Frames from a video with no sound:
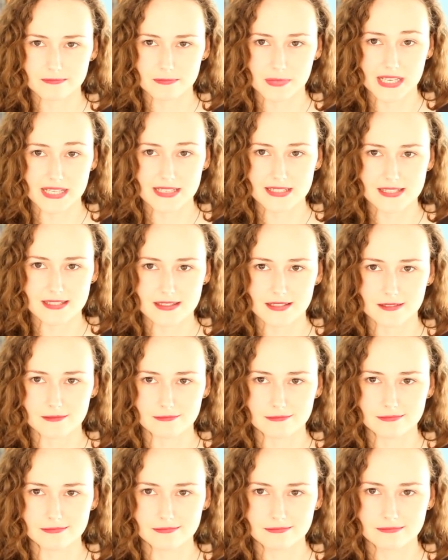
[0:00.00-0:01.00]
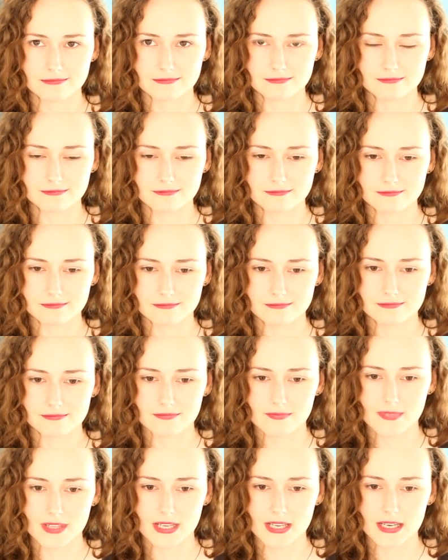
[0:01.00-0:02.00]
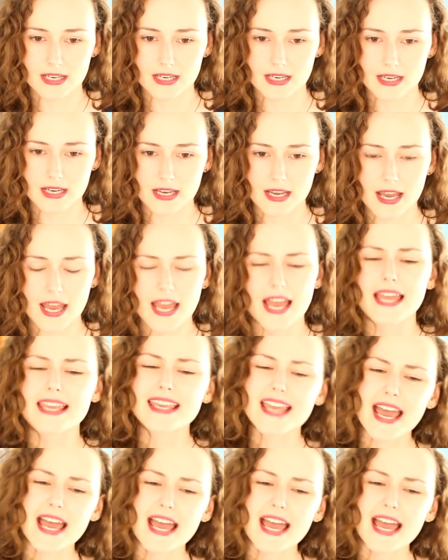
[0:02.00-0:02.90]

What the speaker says: Probably this Prometheus juice gives other benefits.